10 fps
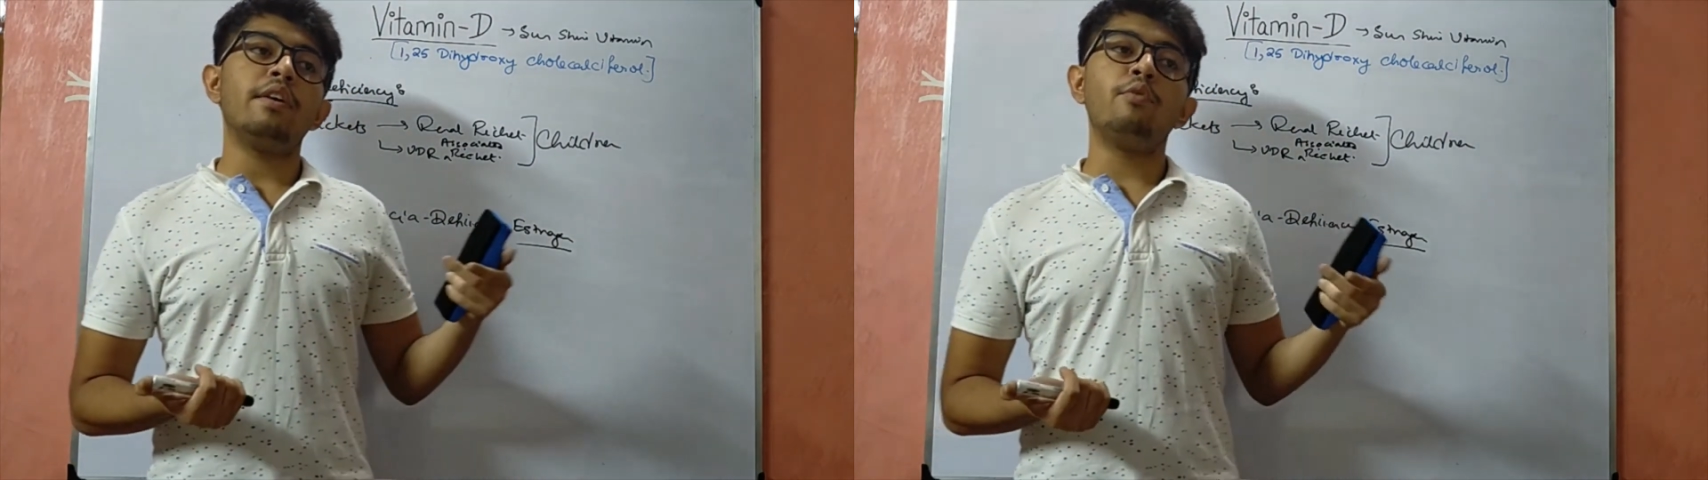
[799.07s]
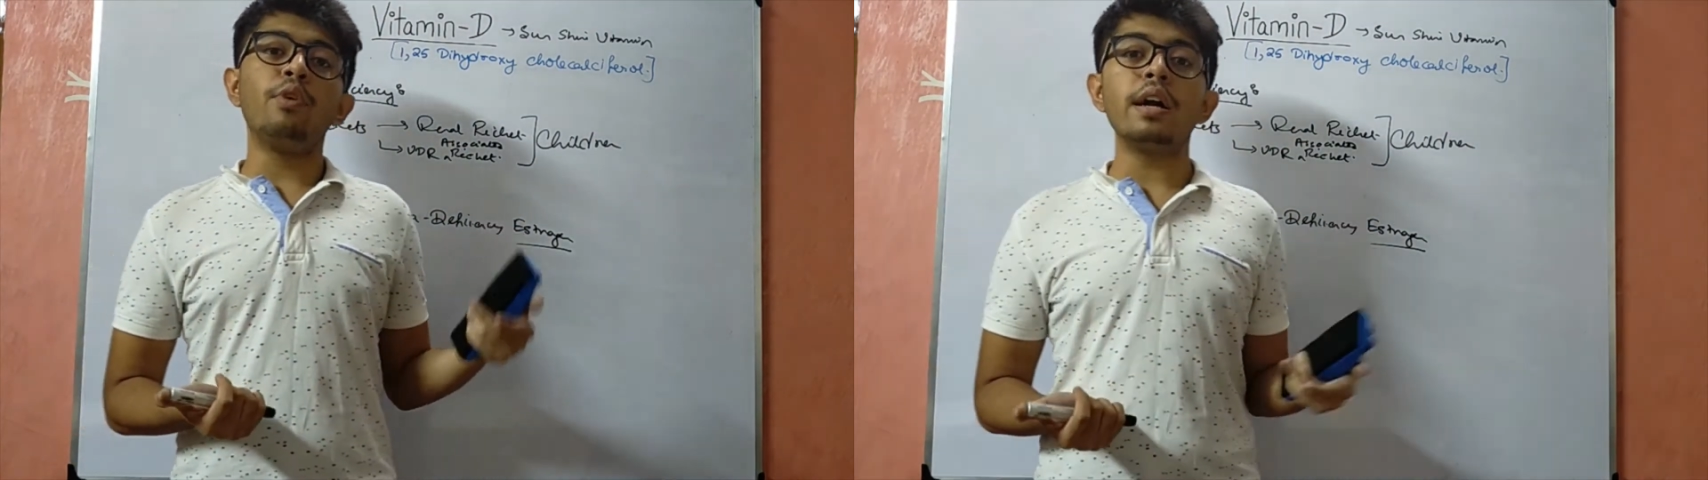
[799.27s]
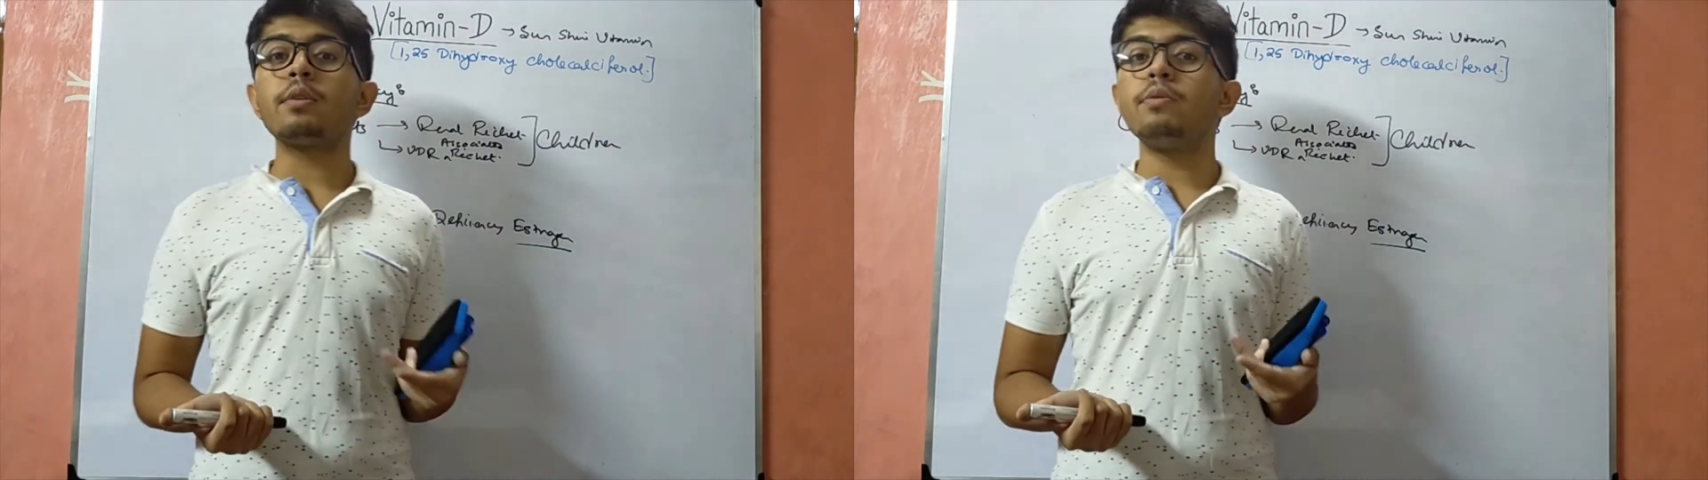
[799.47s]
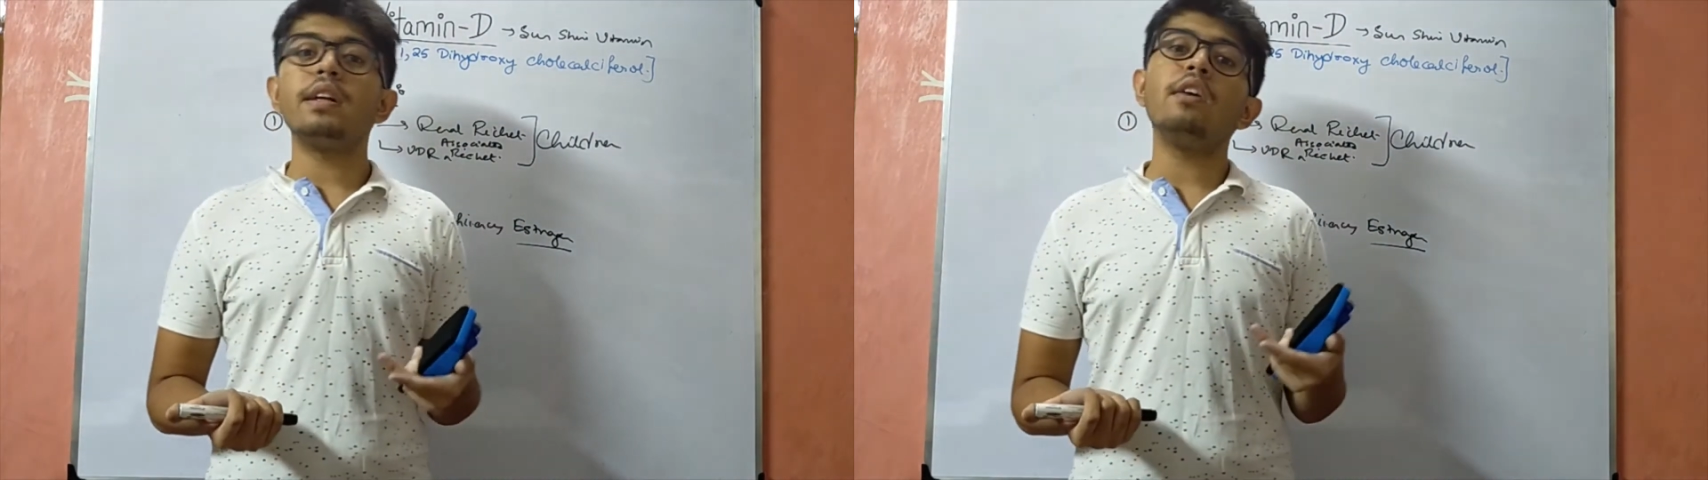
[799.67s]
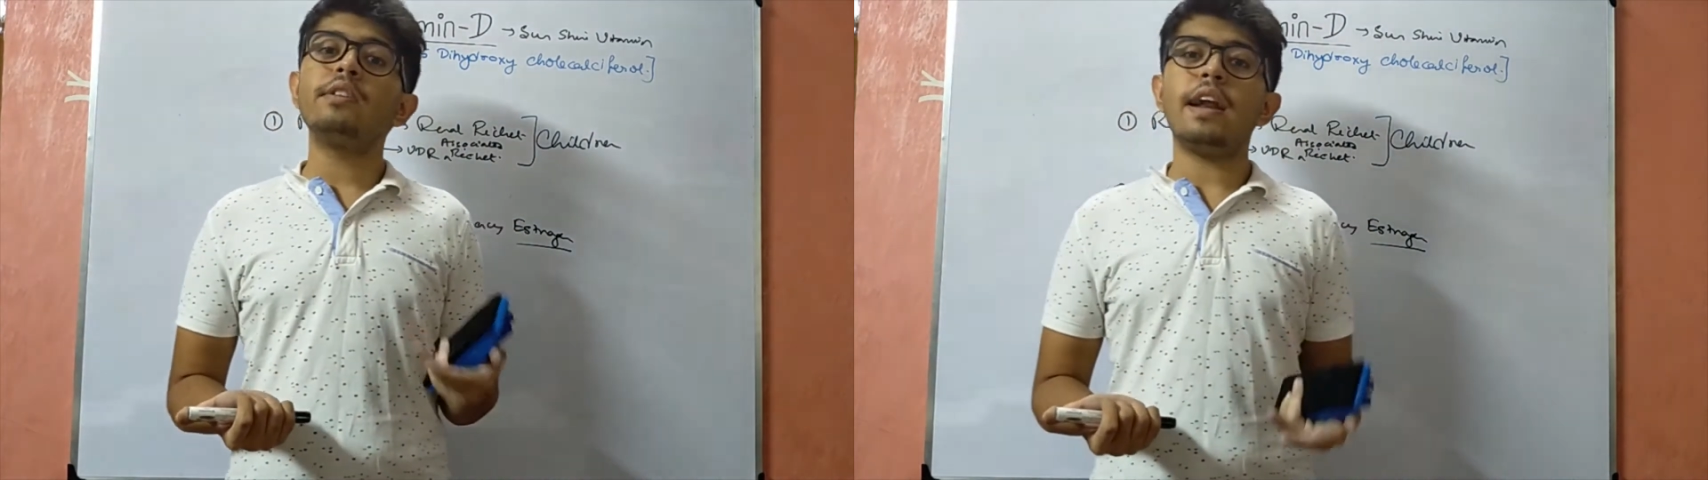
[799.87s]
work
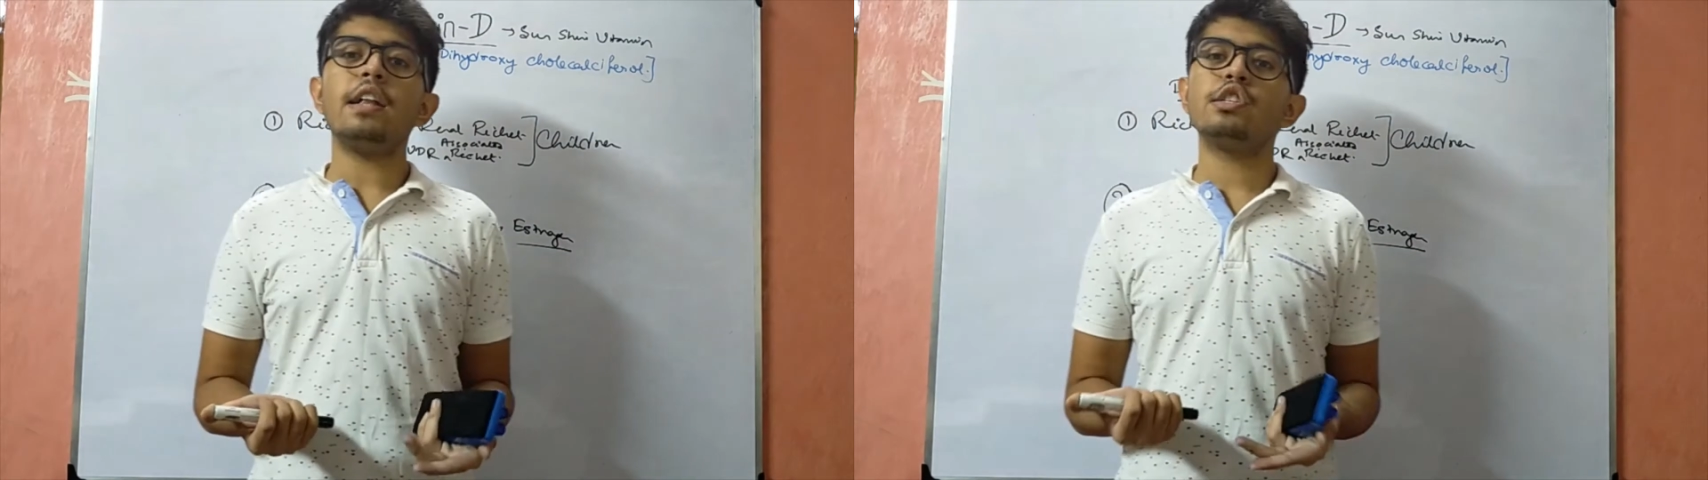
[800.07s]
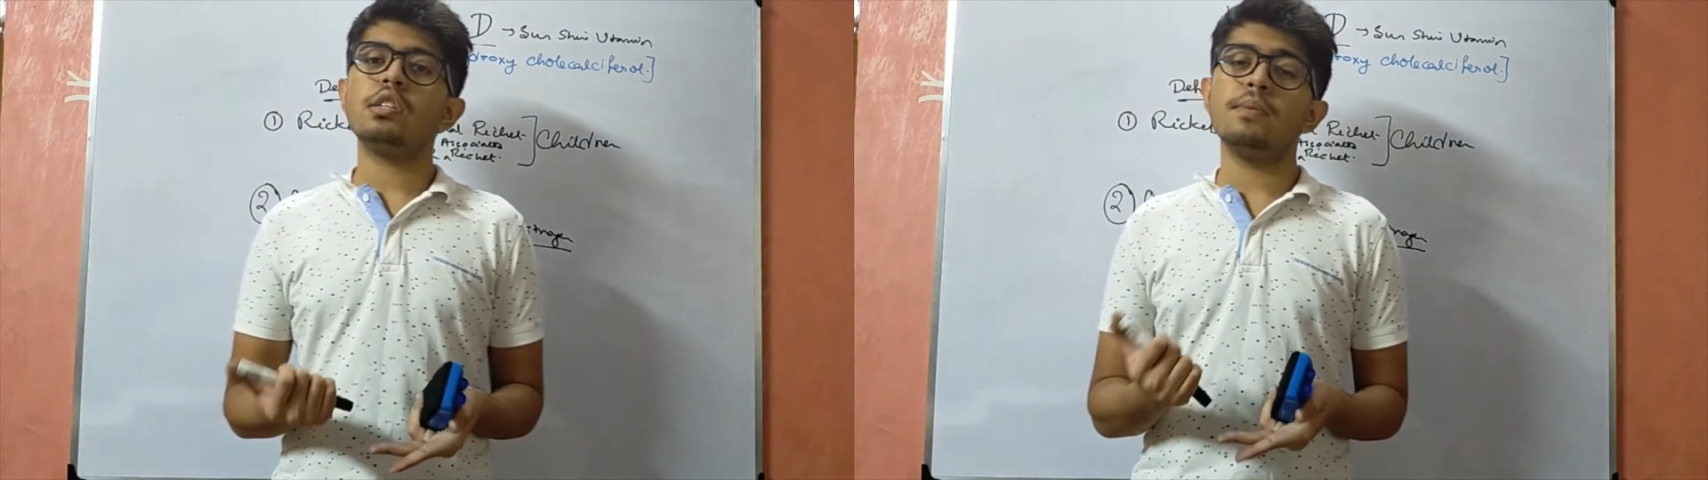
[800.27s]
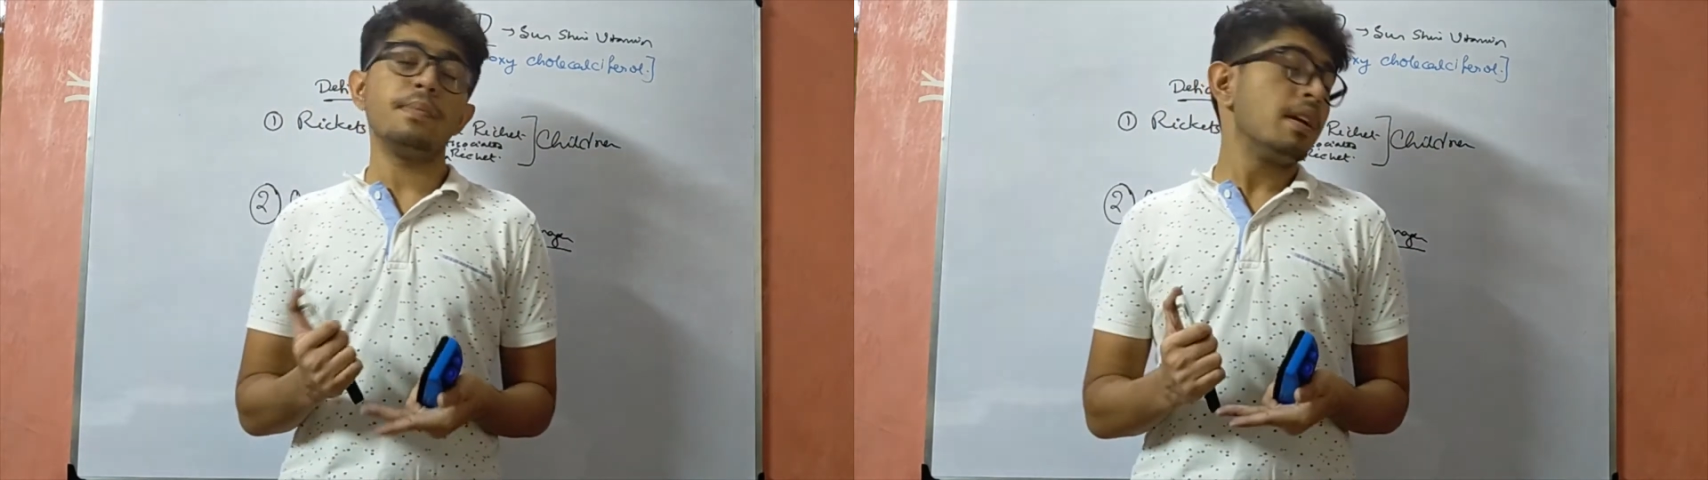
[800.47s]
without calcium.